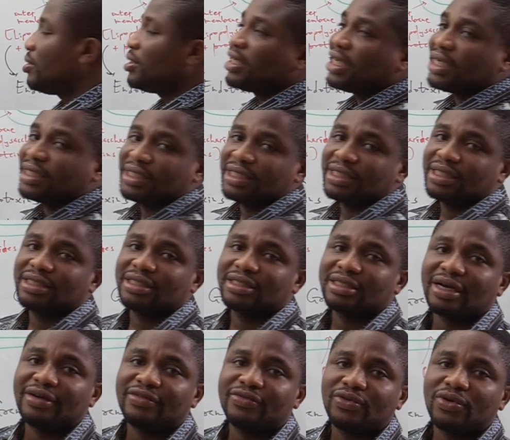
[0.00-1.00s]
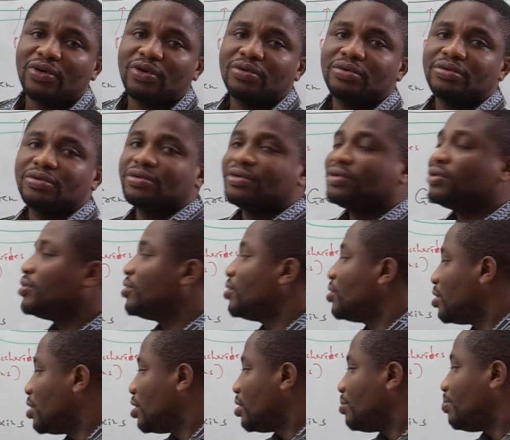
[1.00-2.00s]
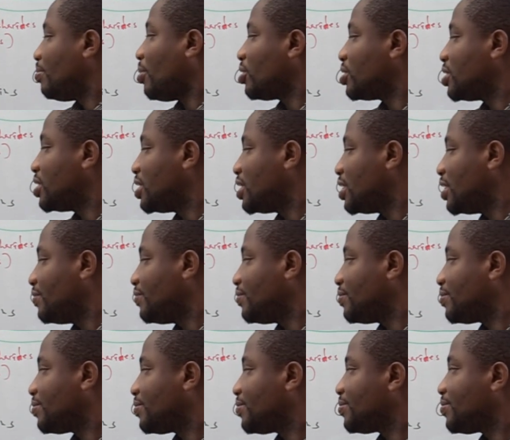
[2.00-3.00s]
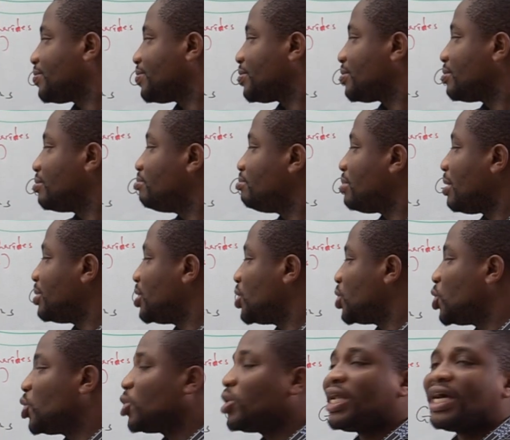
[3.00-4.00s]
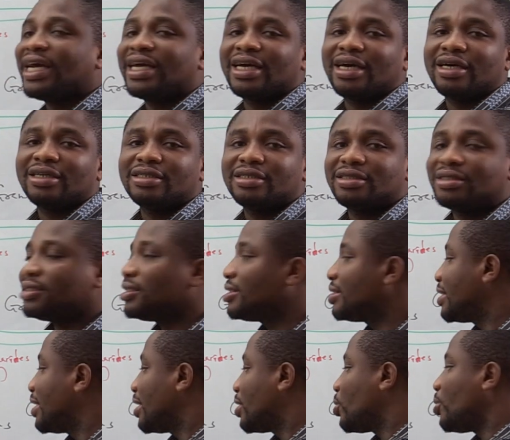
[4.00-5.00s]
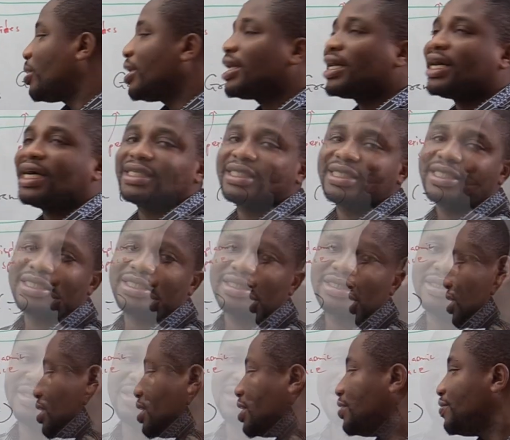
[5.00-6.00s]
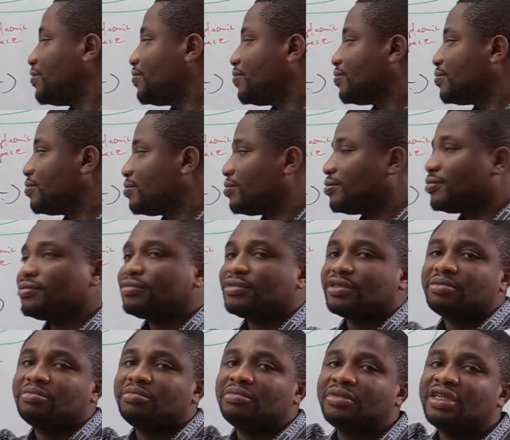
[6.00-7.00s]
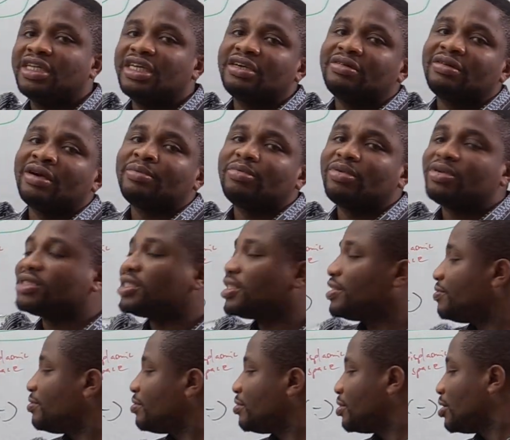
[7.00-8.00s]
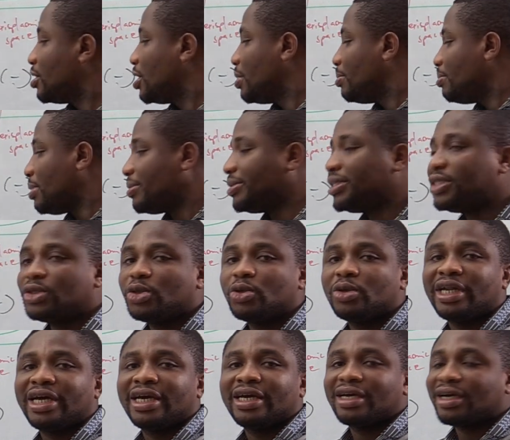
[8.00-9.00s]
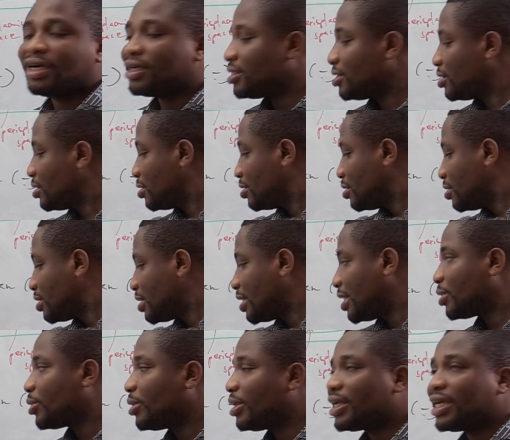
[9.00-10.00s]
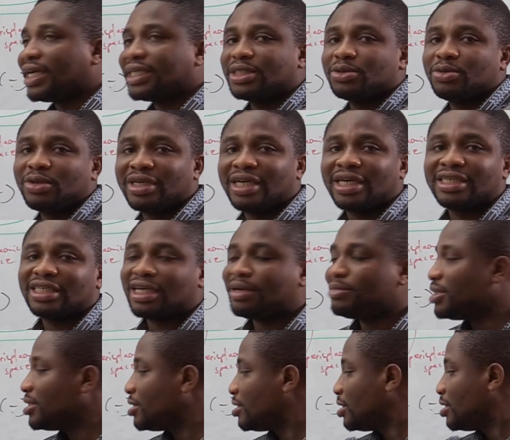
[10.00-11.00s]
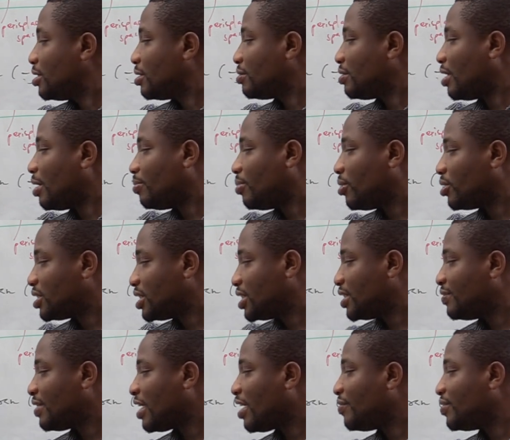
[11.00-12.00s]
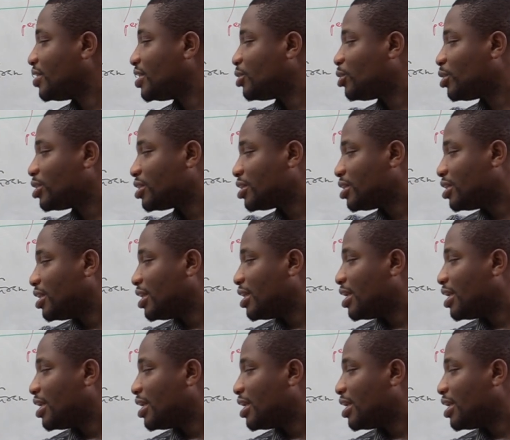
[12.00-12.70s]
What does this stand for? Positive peptidoglycan teichoic acid. Positive, meaning gram-positive, peptidoglycan teichoic acid. What does that mean? Gram-positive having what?